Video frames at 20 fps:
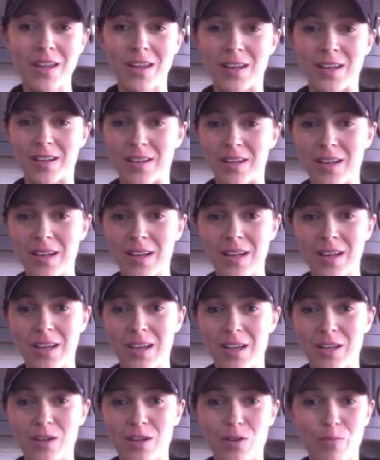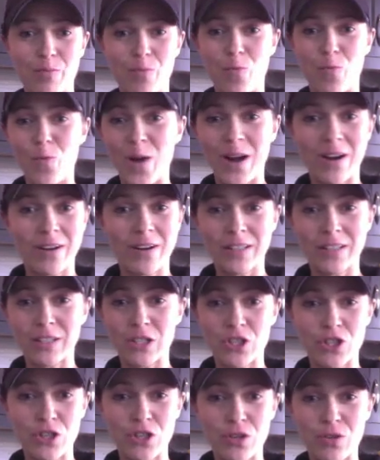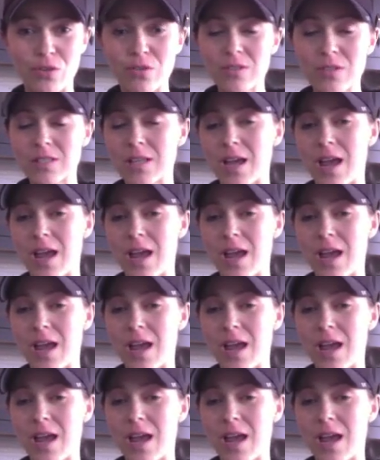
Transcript: and you wear in the shoes.